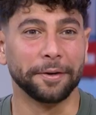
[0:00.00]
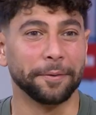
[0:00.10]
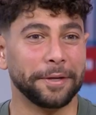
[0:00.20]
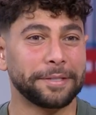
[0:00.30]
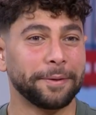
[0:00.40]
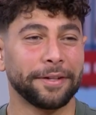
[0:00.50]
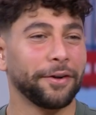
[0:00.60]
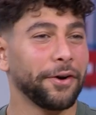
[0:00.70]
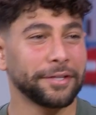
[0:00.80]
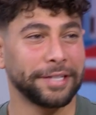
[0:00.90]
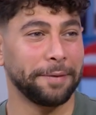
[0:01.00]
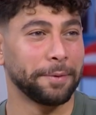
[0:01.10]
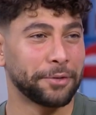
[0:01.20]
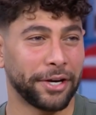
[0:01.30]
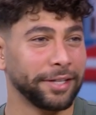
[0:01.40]
Well, it's been a long time
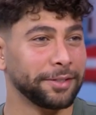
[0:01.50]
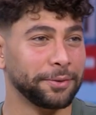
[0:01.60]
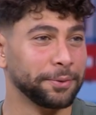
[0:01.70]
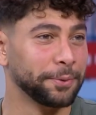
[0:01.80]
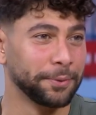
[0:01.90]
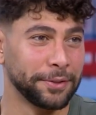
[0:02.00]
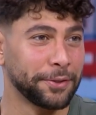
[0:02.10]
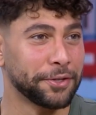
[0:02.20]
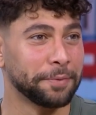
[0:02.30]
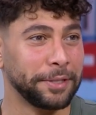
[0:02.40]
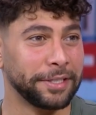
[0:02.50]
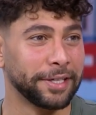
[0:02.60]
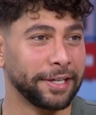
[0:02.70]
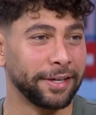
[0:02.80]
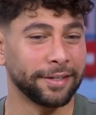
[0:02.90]
I'm trying to do social
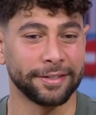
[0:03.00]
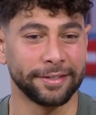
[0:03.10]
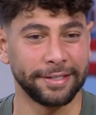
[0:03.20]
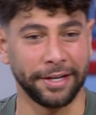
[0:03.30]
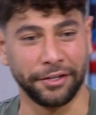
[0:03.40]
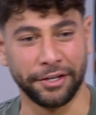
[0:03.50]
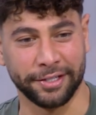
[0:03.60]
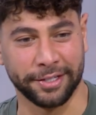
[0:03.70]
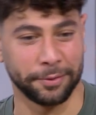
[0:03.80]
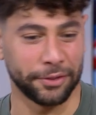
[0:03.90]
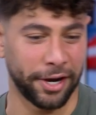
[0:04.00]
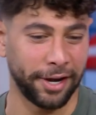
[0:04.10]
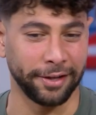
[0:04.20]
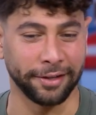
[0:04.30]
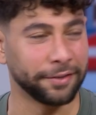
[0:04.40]
media, like 10 years I was
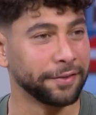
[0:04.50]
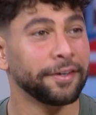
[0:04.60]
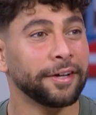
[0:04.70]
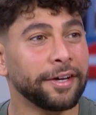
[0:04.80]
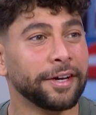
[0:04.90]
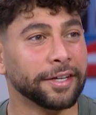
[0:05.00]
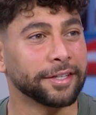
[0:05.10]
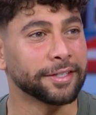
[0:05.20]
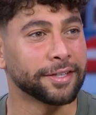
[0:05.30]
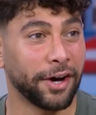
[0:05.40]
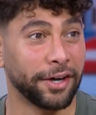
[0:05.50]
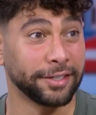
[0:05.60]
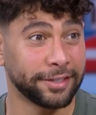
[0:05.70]
trying, you know, it's hard.